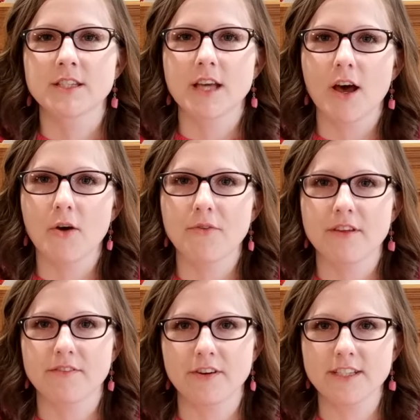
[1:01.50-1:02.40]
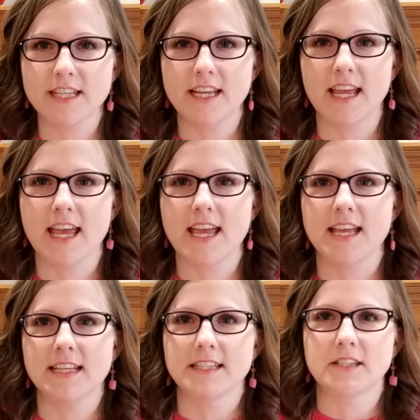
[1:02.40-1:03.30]
So the first thing
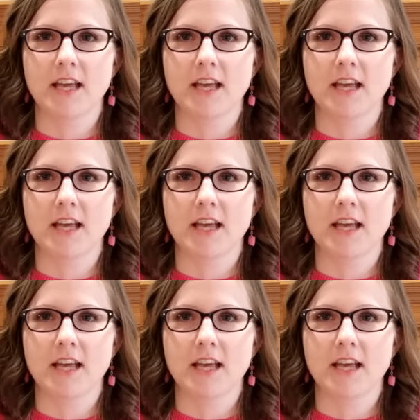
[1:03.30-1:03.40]
is